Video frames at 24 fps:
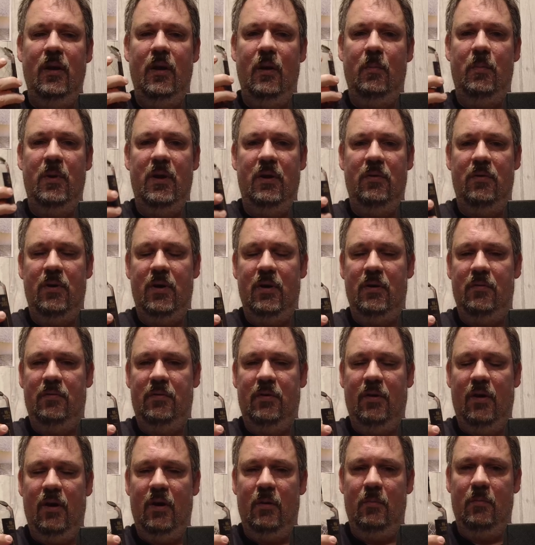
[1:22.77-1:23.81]
a period of
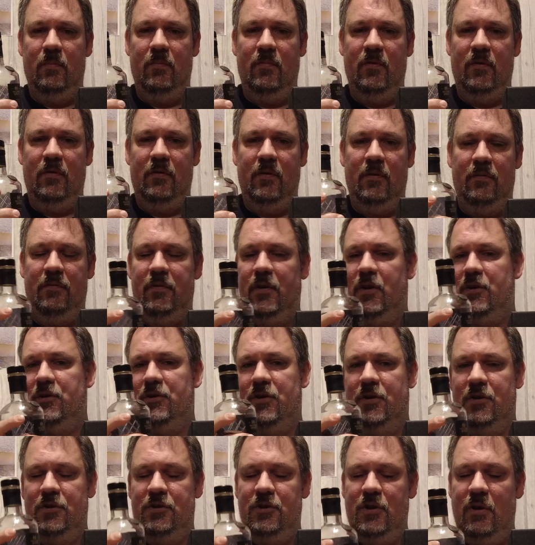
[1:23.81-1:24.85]
time
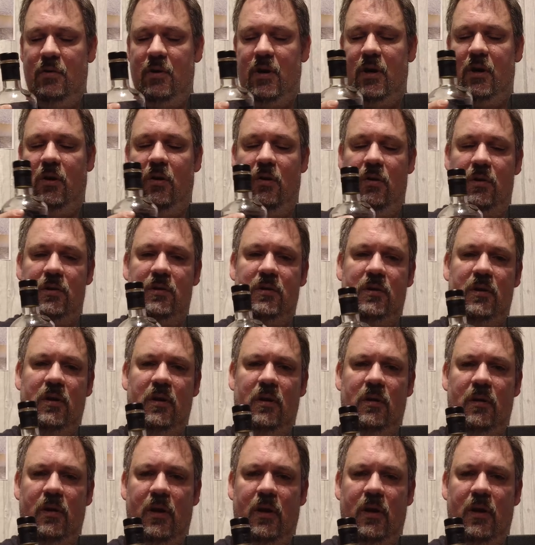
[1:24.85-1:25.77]
finished in a sherry cask.